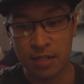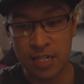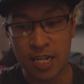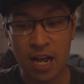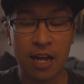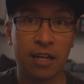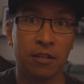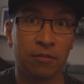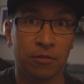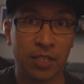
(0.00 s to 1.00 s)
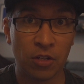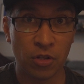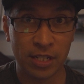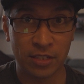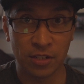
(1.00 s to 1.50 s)
TI single
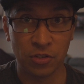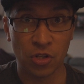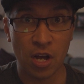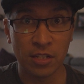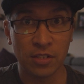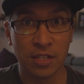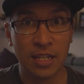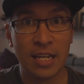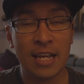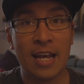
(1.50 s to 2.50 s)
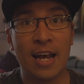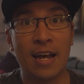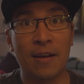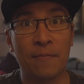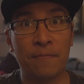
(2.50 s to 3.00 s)
exit exhaust.
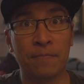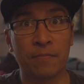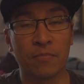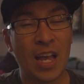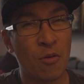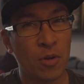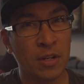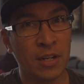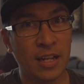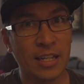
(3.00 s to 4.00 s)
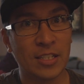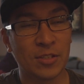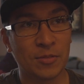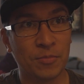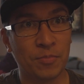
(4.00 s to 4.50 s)
That one
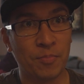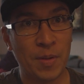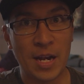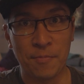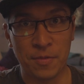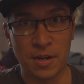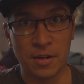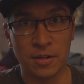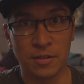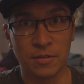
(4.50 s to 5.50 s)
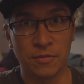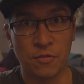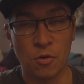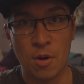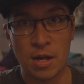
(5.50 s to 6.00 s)
has been up there
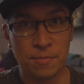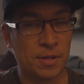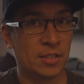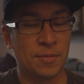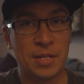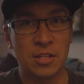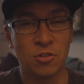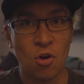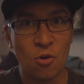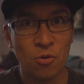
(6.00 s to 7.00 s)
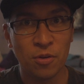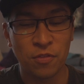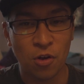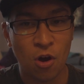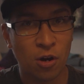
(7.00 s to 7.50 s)
for a while because I mean the tone of
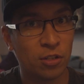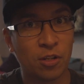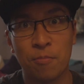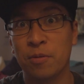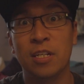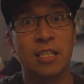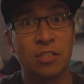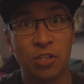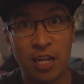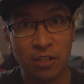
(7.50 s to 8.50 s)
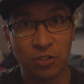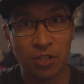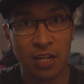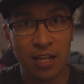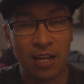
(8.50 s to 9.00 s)
the car completely
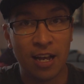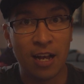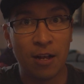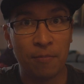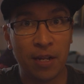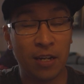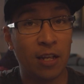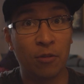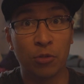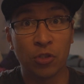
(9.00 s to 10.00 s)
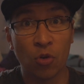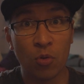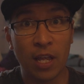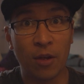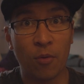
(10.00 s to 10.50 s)
changed, and it was so
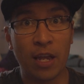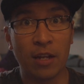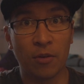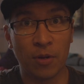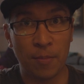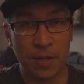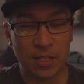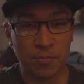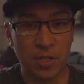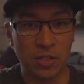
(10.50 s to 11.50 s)
lightweight when I picked up the